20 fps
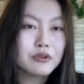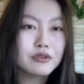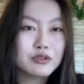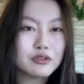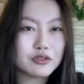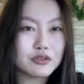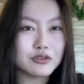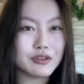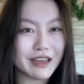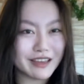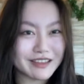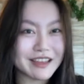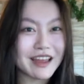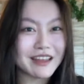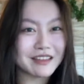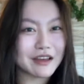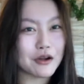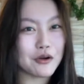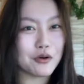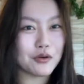like take
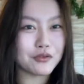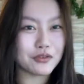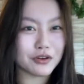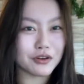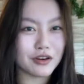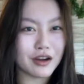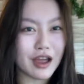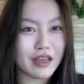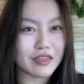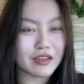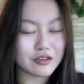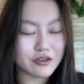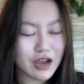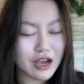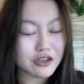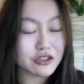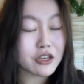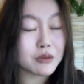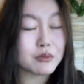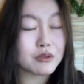that over, and then you're
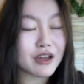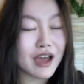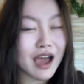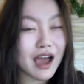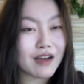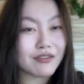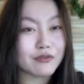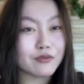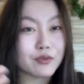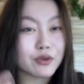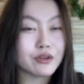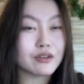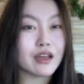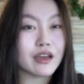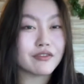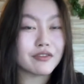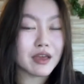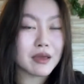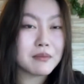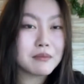actually able to have real
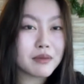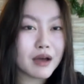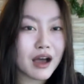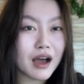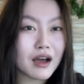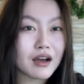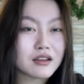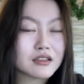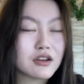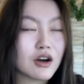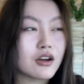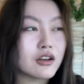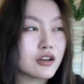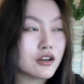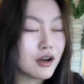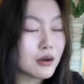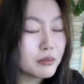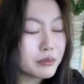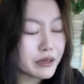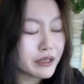life impact on a
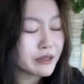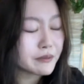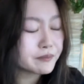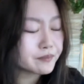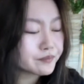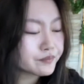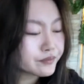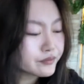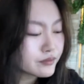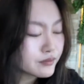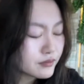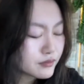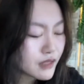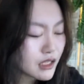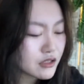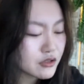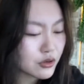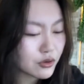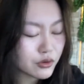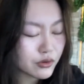company.
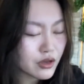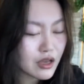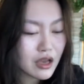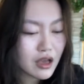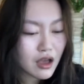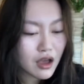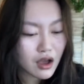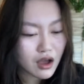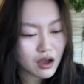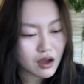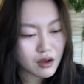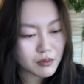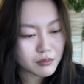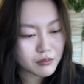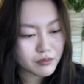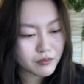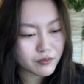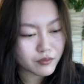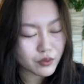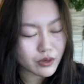So
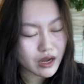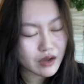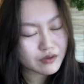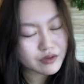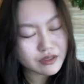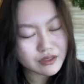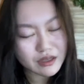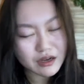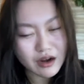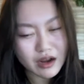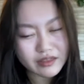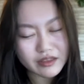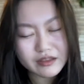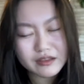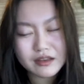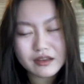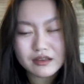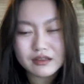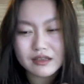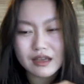when I was there, I think
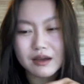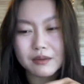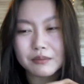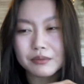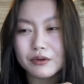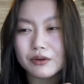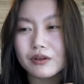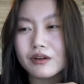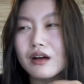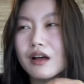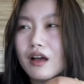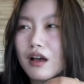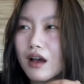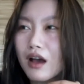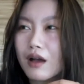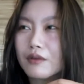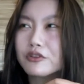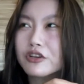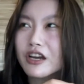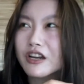the example,
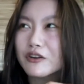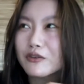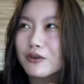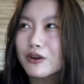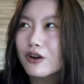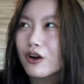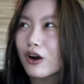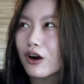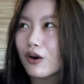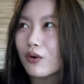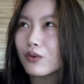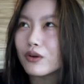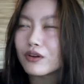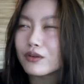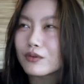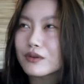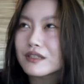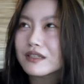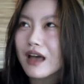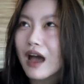I'm trying to recall what it
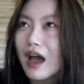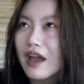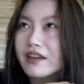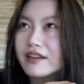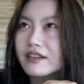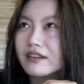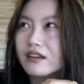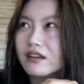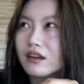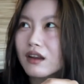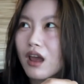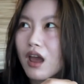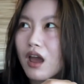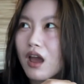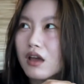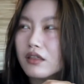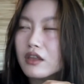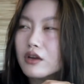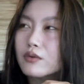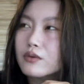was that I did.
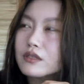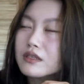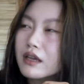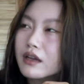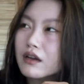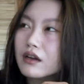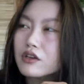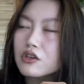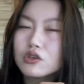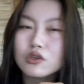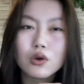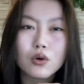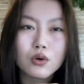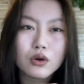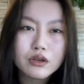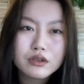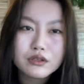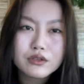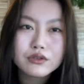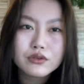There was like a
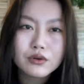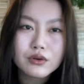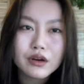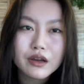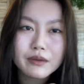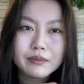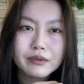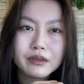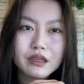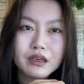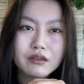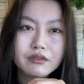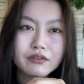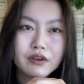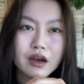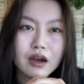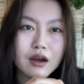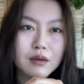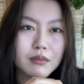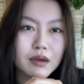yoga store, I believe,
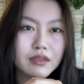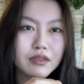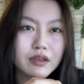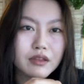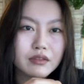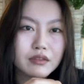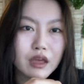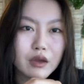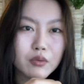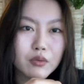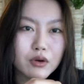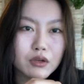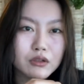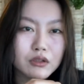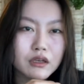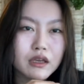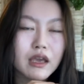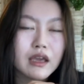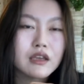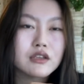and then they were
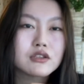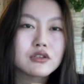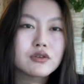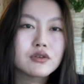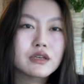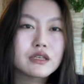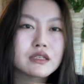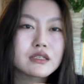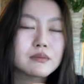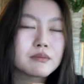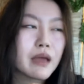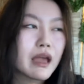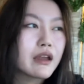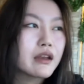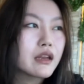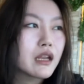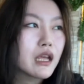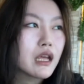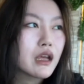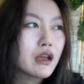looking into
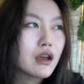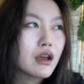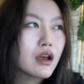expanding